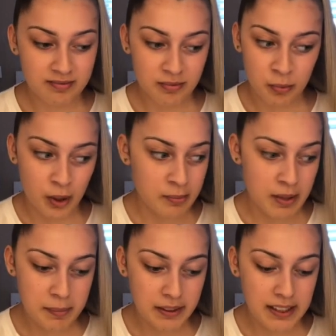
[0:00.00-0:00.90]
won my
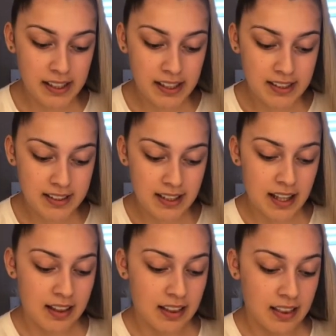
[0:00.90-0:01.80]
place
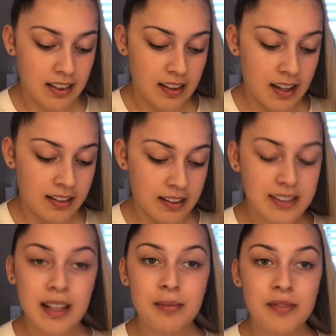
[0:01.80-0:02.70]
in the
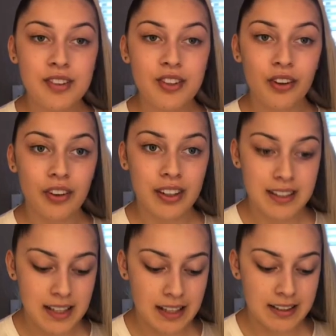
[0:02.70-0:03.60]
team for Scotland,
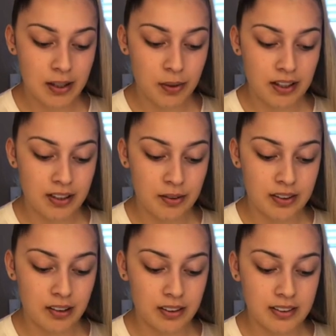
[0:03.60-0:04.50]
and I went down to
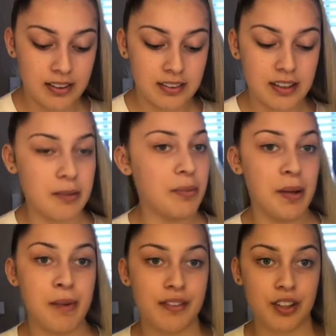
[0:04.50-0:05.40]
London to compete in
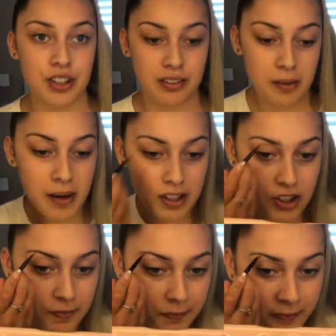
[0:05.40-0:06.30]
my first ever
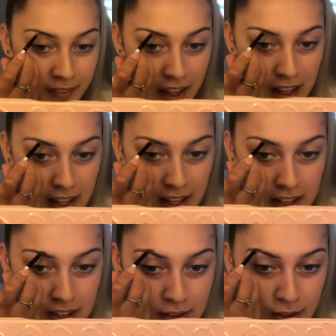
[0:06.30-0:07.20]
pageant.
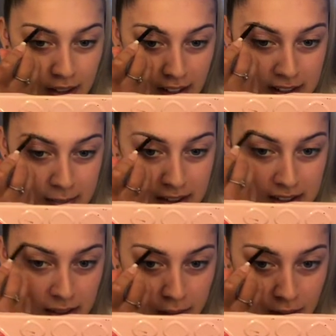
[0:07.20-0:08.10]
So that's
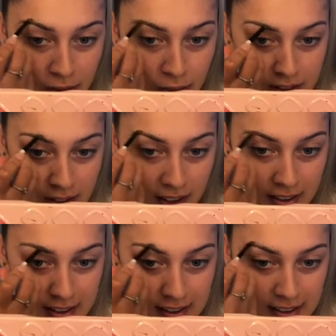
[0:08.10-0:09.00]
basically where it all
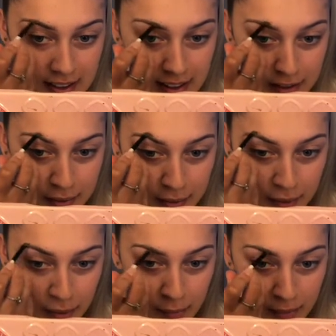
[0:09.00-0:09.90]
started, and
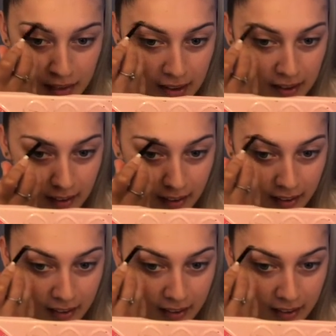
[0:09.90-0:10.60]
from there